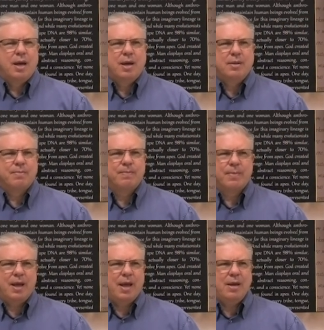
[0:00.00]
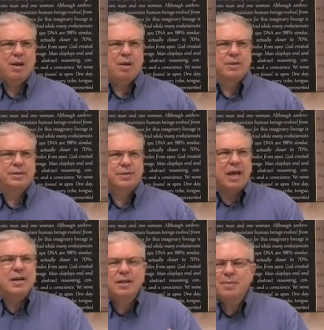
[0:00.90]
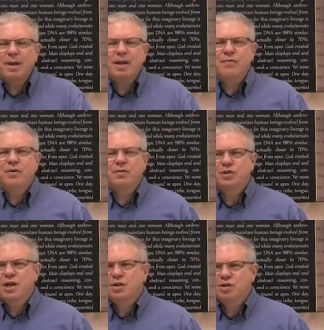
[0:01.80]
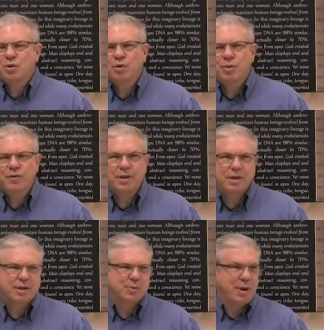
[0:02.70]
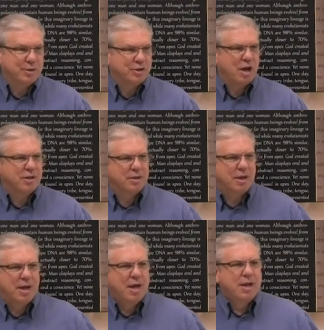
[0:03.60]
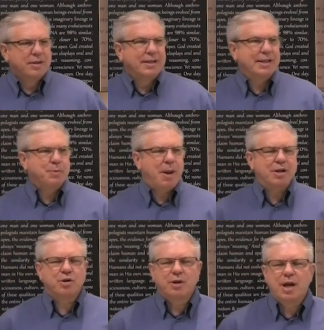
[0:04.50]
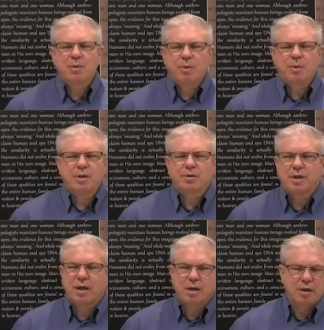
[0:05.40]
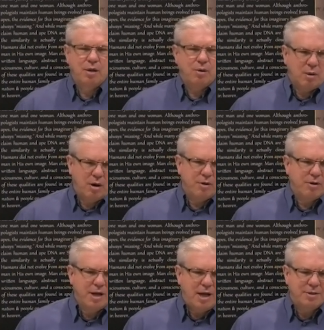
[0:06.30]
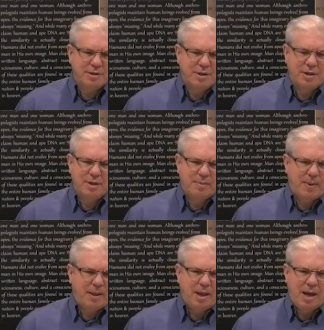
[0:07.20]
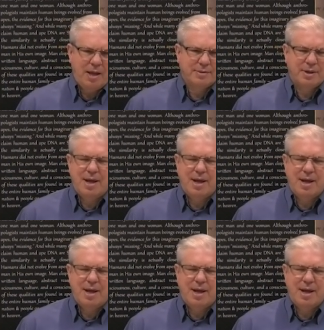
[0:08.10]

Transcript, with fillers: and and suddenly my life would have changed horrifically. Because when I was talking to the dispatcher on 911, he was like, you know, are there guns? And I said,